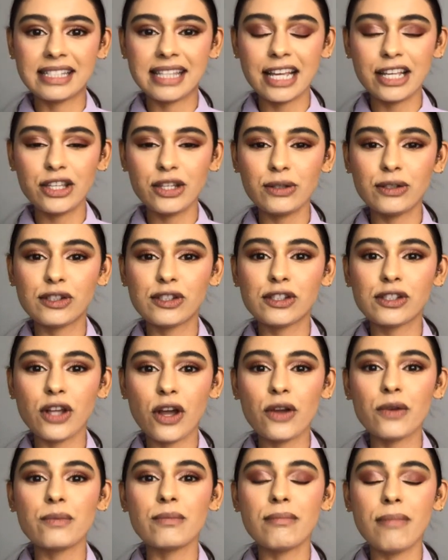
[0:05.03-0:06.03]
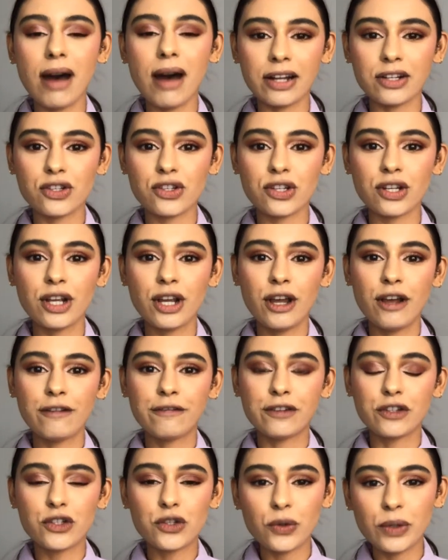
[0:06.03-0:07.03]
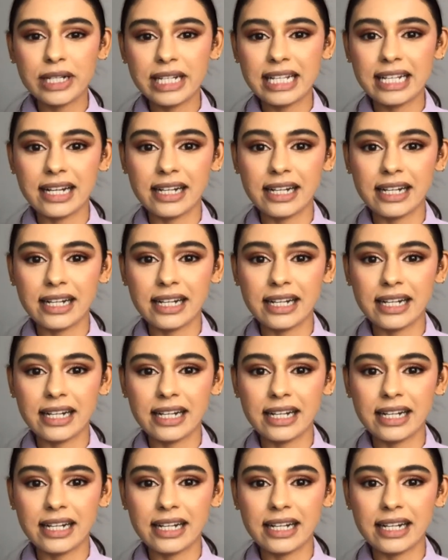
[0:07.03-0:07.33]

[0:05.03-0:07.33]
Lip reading: Thank you so much for joining